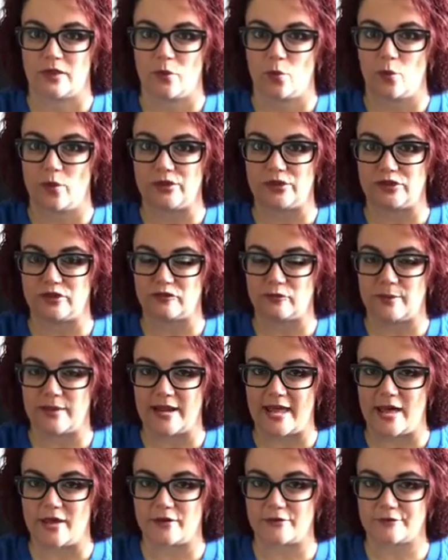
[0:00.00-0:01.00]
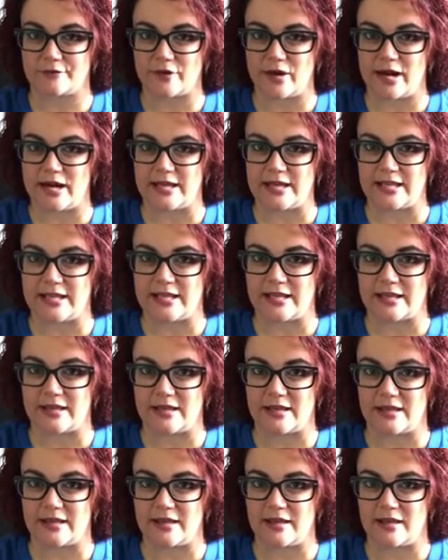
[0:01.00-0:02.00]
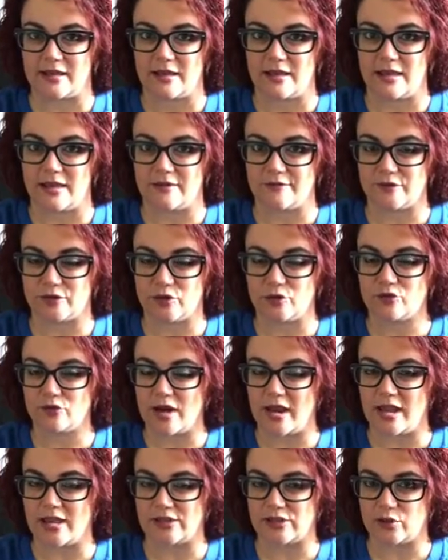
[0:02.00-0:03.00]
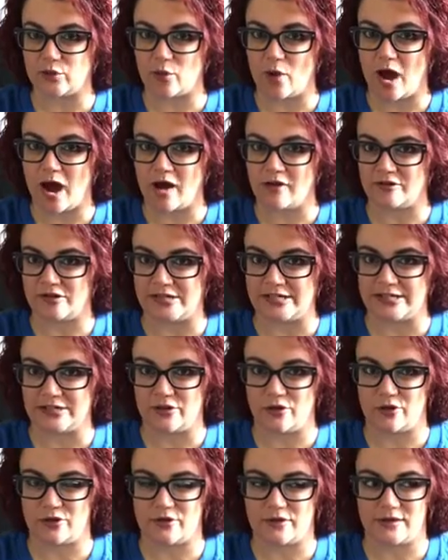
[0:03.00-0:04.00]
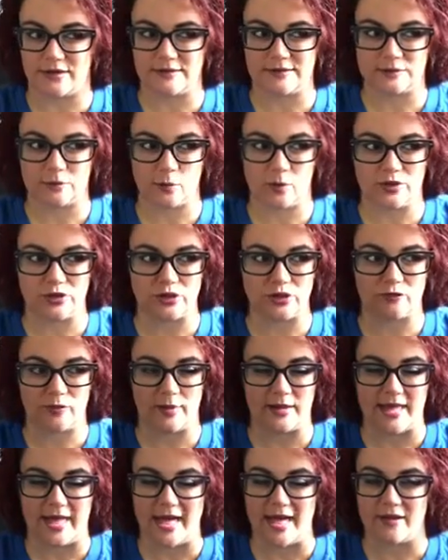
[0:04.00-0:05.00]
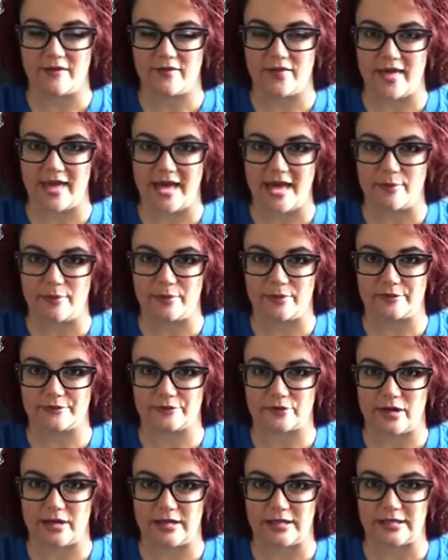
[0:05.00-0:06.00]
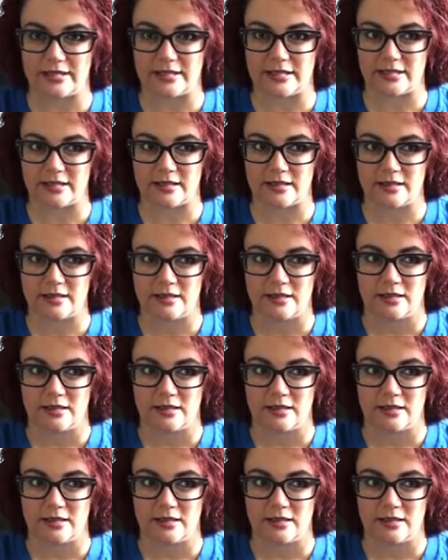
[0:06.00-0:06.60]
when you've been out of writing, if you write, you already know this, when you've been out of the habit of writing